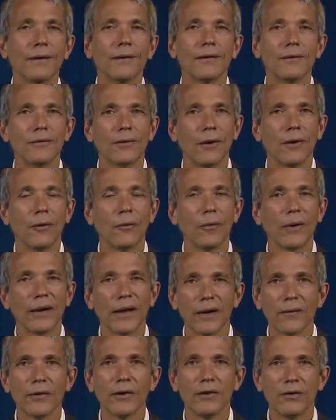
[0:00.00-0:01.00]
So,
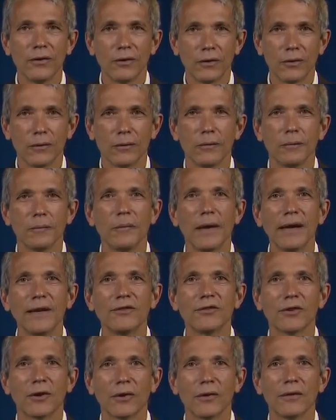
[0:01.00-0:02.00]
whatever you do, make
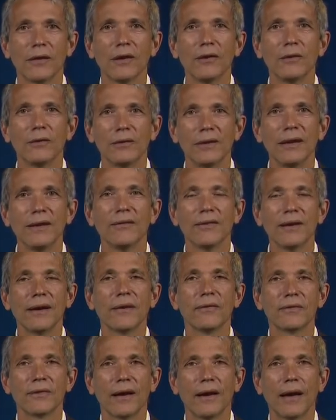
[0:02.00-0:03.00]
sure that you leave
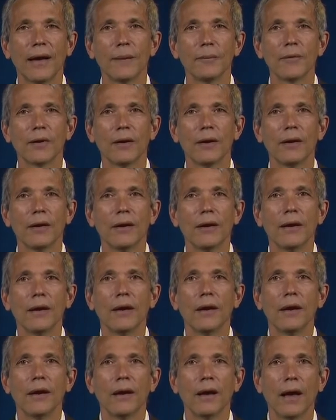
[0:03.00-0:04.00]
enough time to,
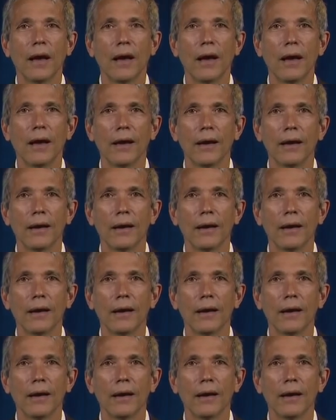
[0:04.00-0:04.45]
uh,